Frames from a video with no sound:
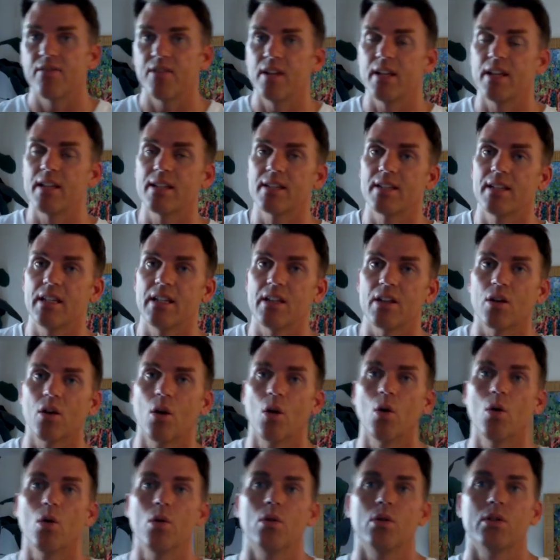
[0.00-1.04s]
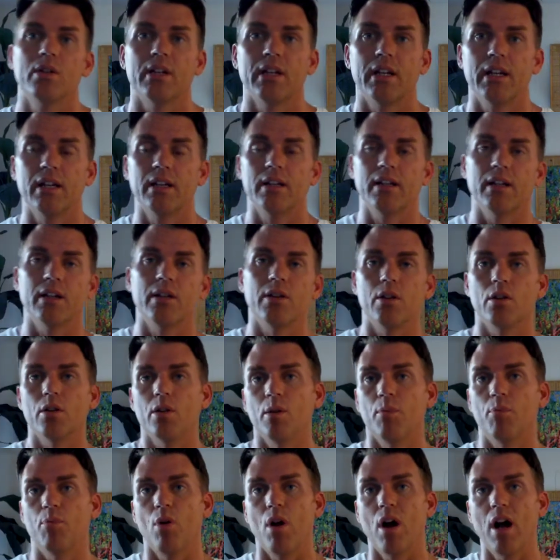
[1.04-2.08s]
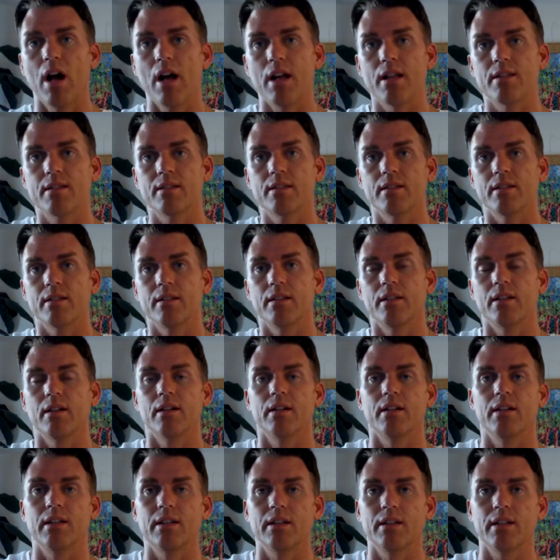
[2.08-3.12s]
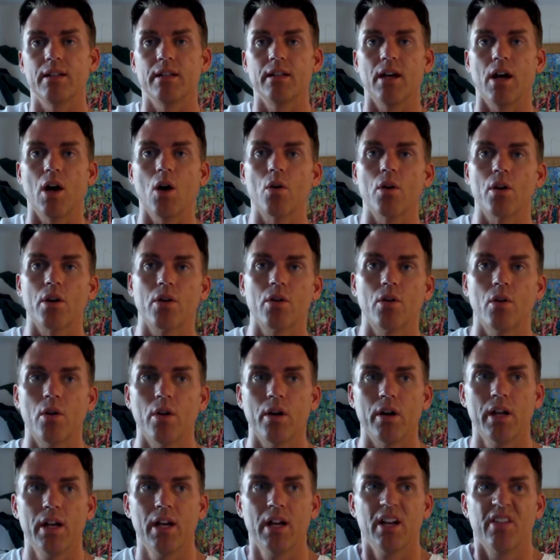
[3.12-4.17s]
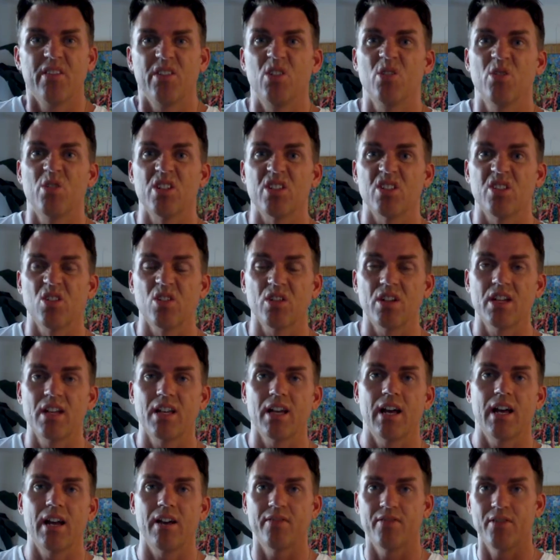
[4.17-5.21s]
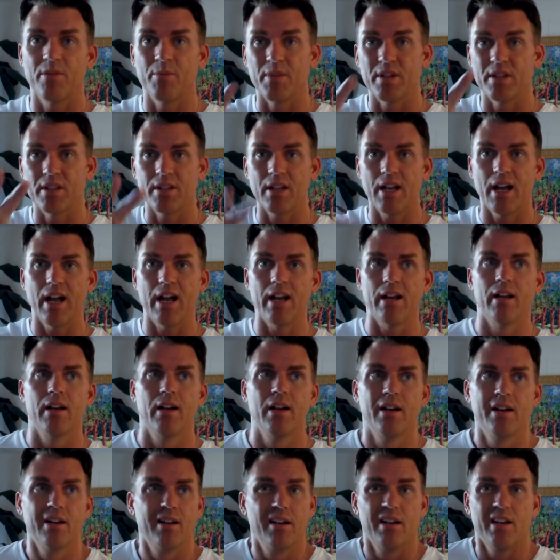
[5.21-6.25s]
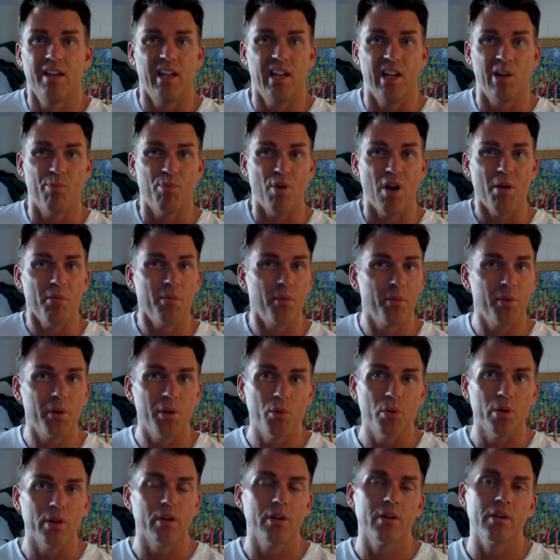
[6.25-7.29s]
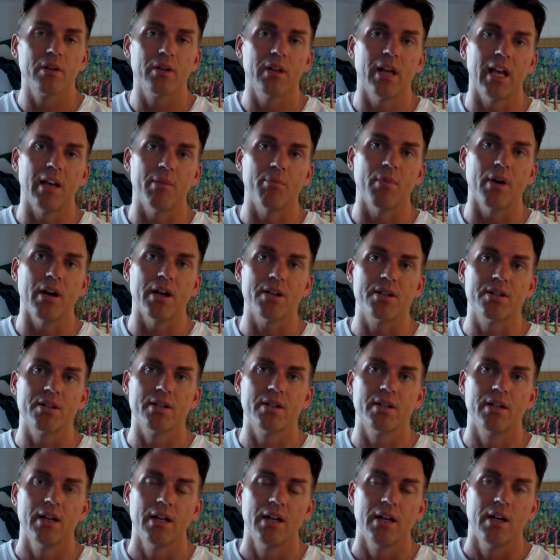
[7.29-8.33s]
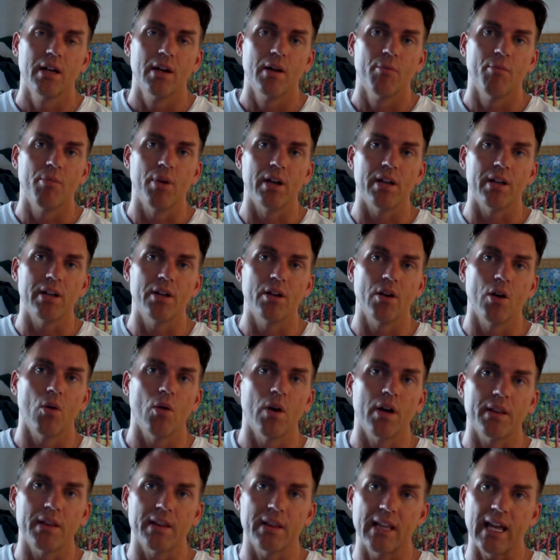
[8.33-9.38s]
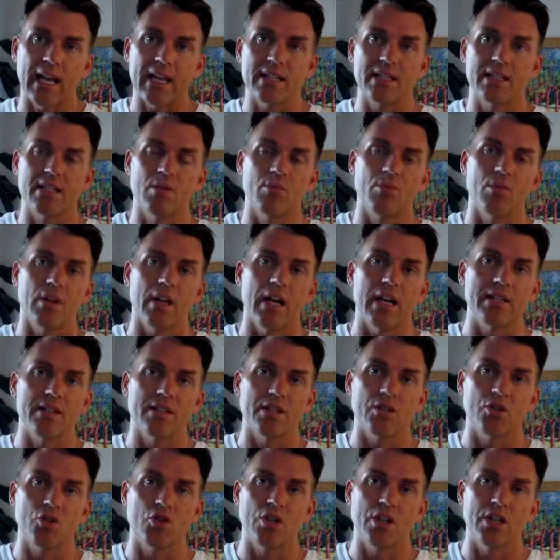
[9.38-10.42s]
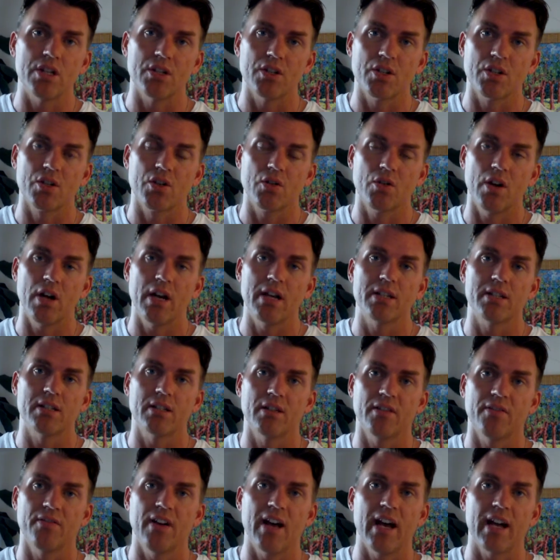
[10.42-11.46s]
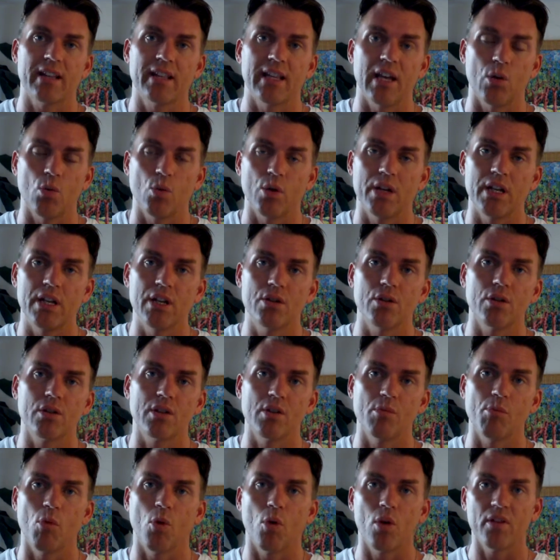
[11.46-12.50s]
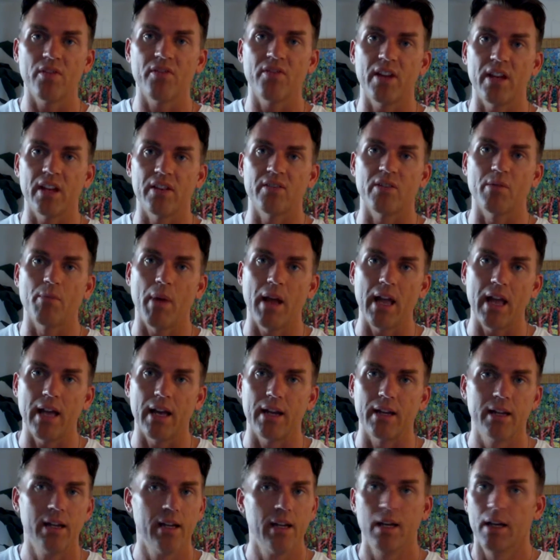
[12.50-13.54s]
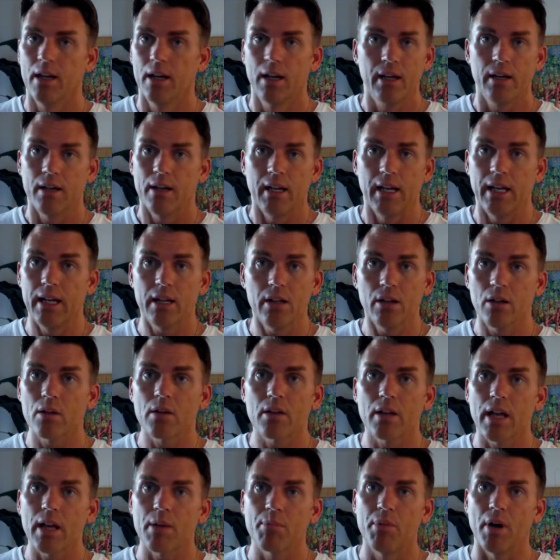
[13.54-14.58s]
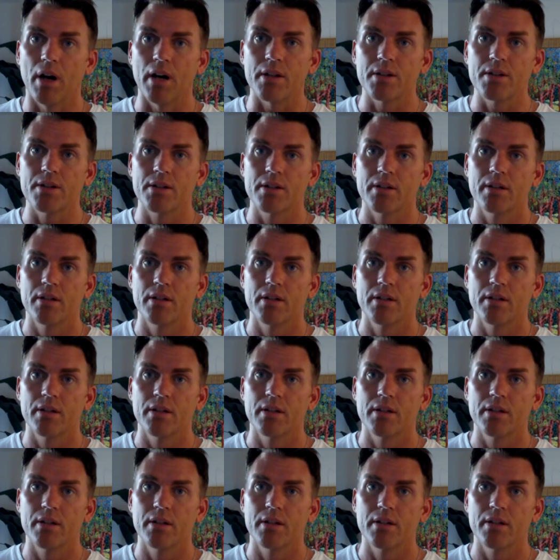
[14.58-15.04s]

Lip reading: you didn't see the gold and or the bronze in the outer court, if you were just looking at it from the side, it probably wouldn't look like much. But you know what? That symbolizes Jesus Christ and the fact that when he took the morphe of a man, he didn't look like much.